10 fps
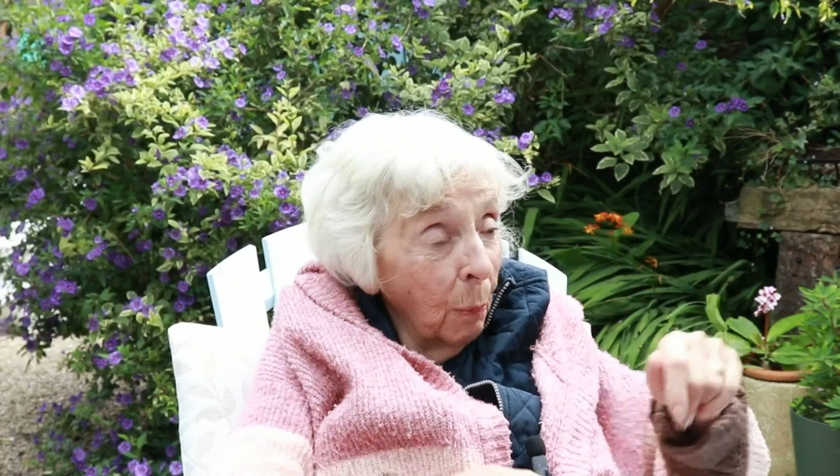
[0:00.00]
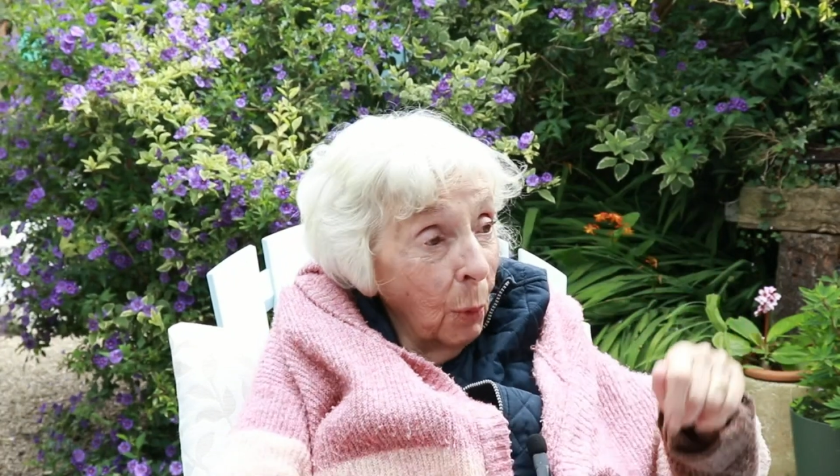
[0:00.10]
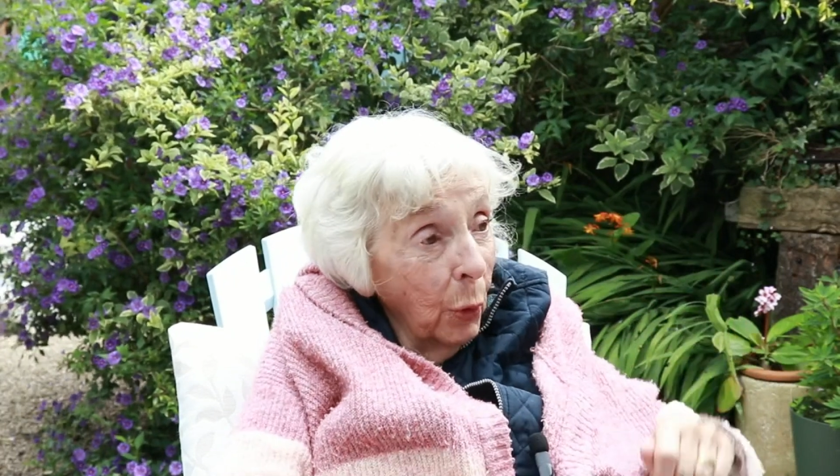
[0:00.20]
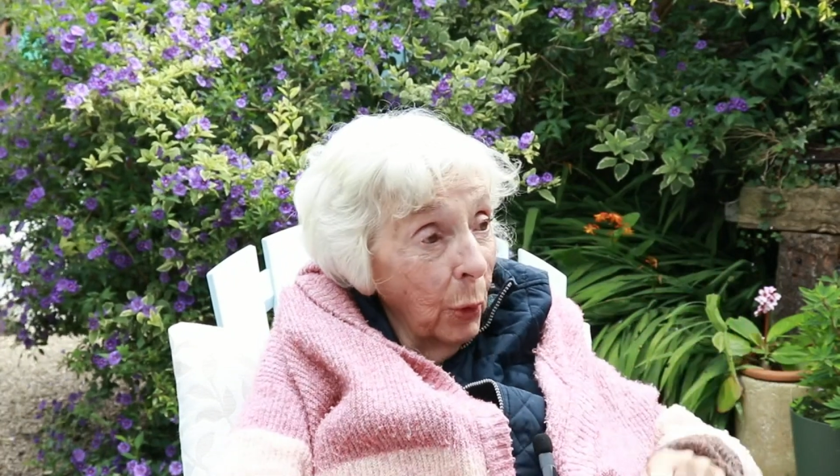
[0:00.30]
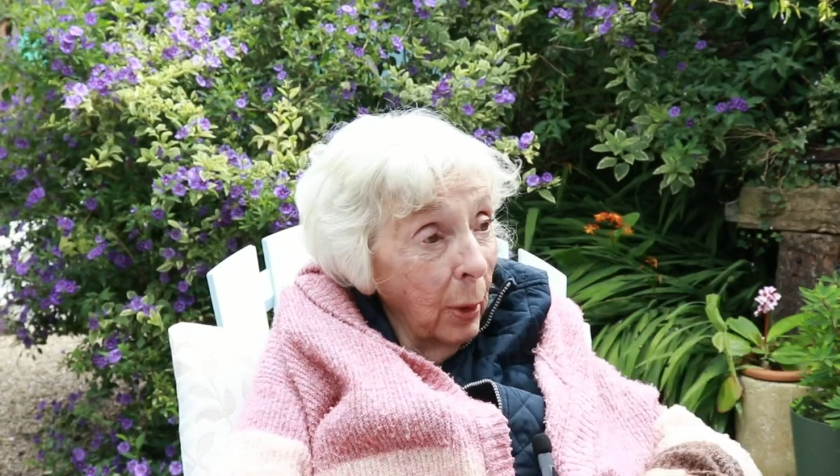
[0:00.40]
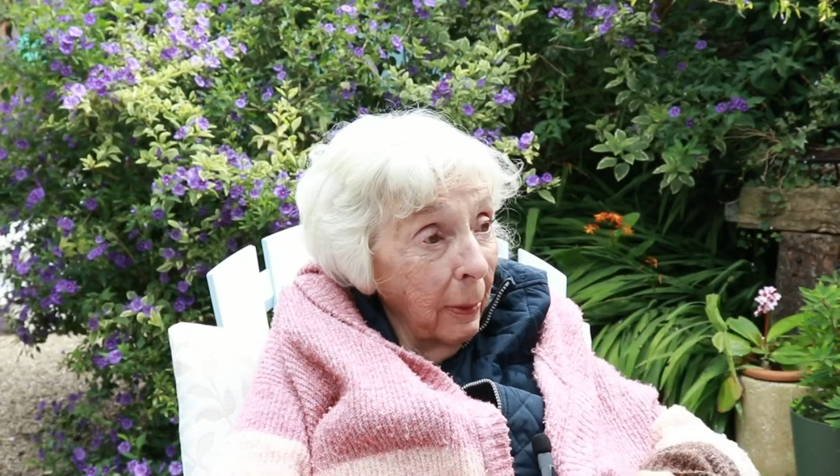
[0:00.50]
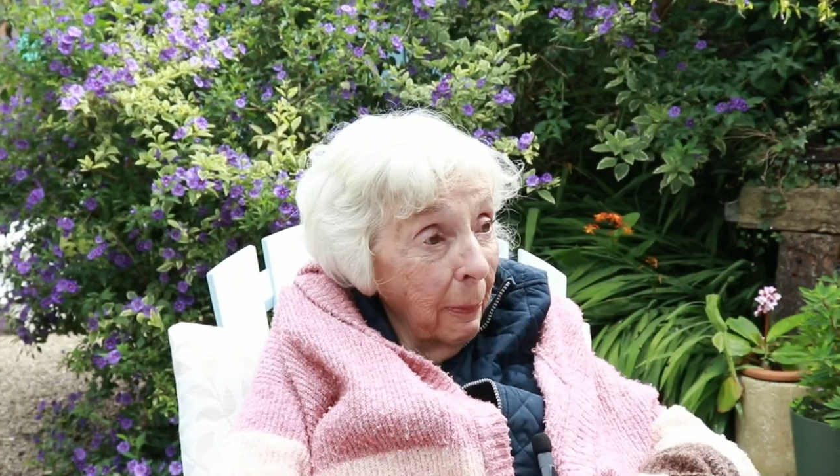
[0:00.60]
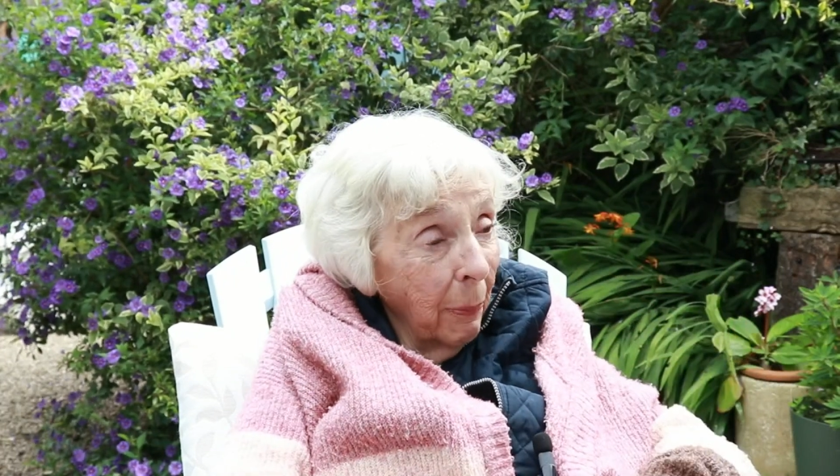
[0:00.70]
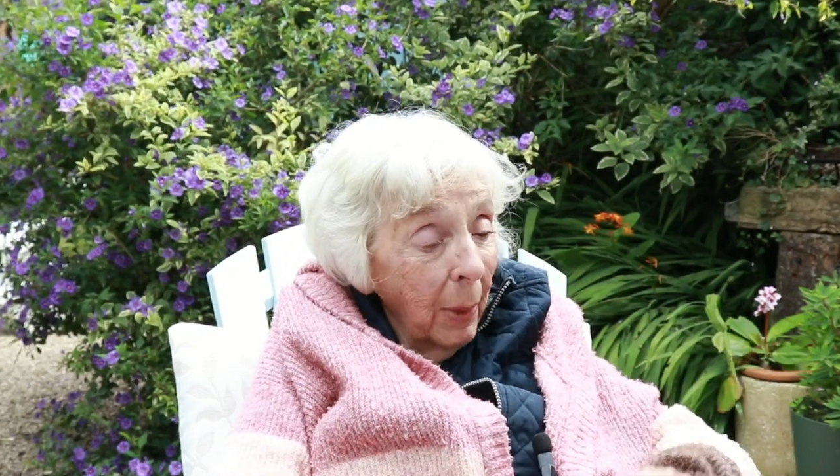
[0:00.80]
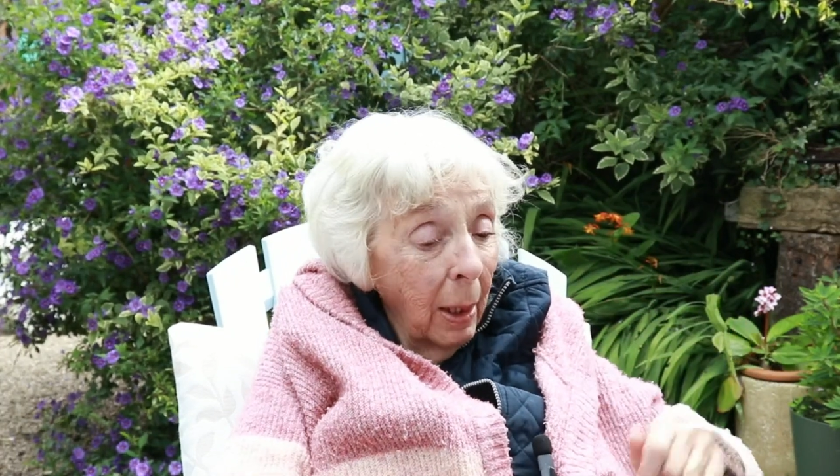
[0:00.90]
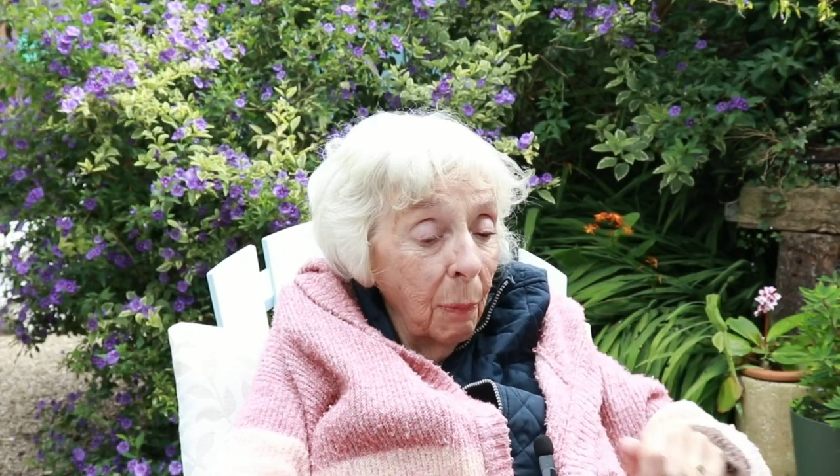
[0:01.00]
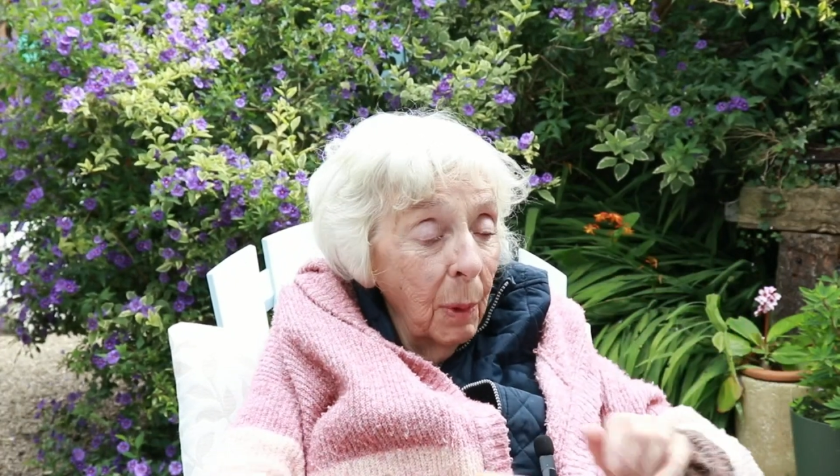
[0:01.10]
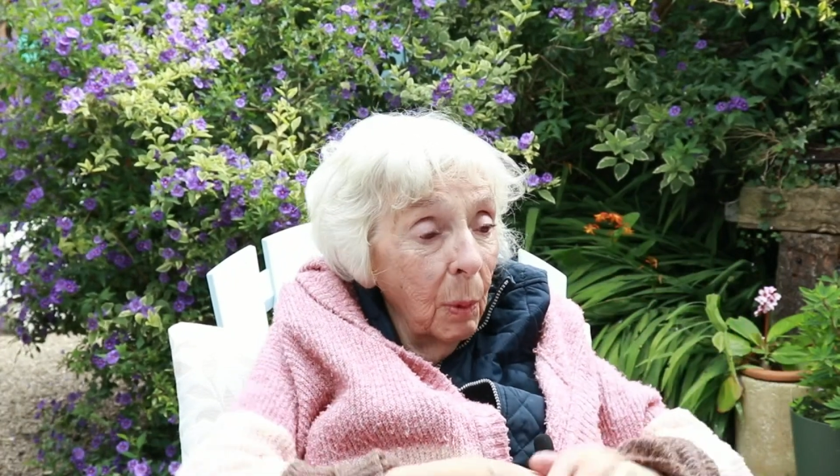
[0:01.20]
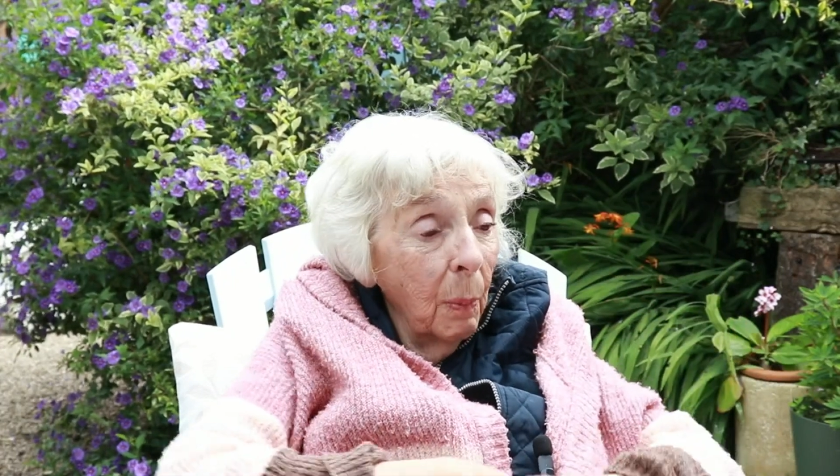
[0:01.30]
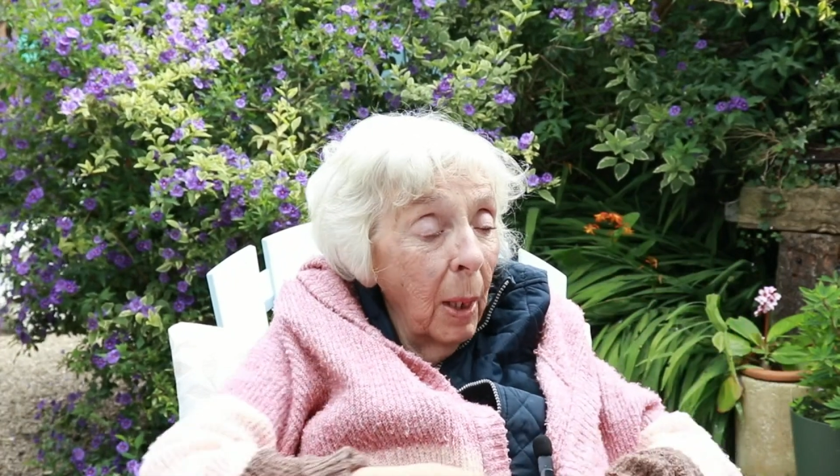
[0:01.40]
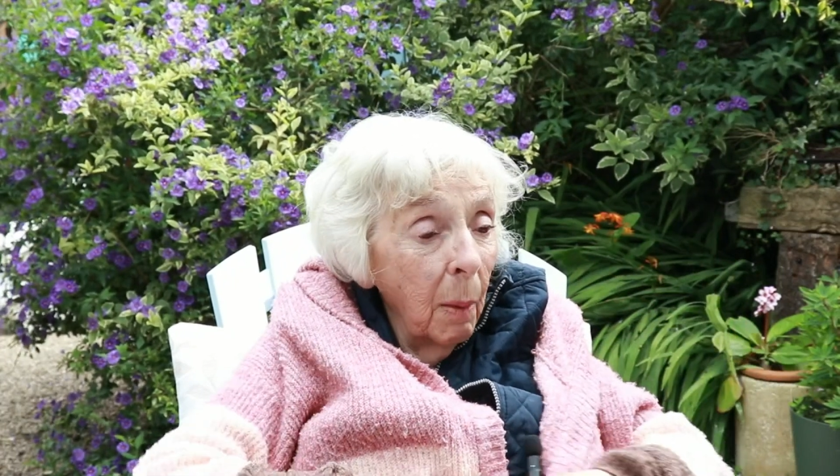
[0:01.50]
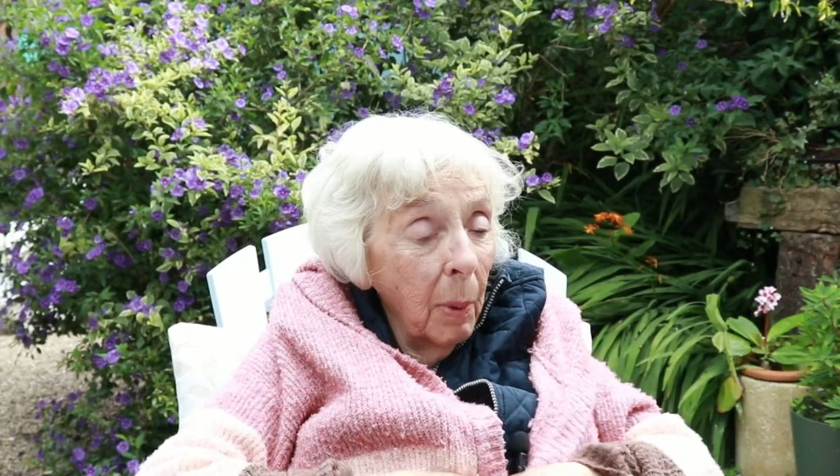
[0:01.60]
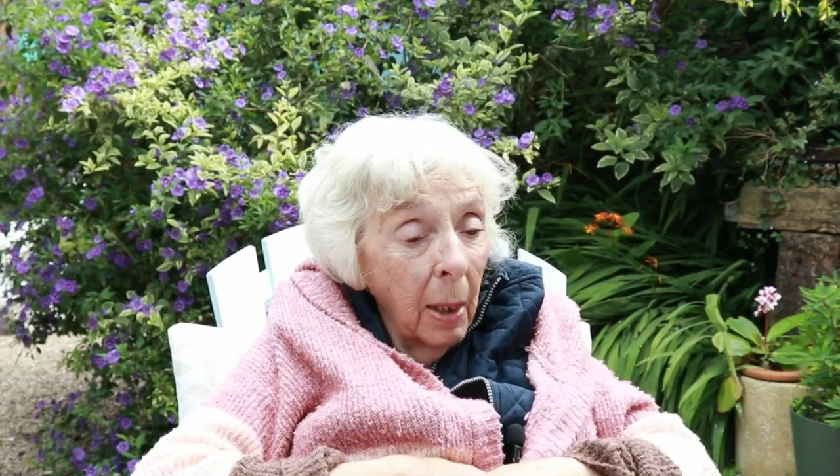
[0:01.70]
mother and left me with the baby.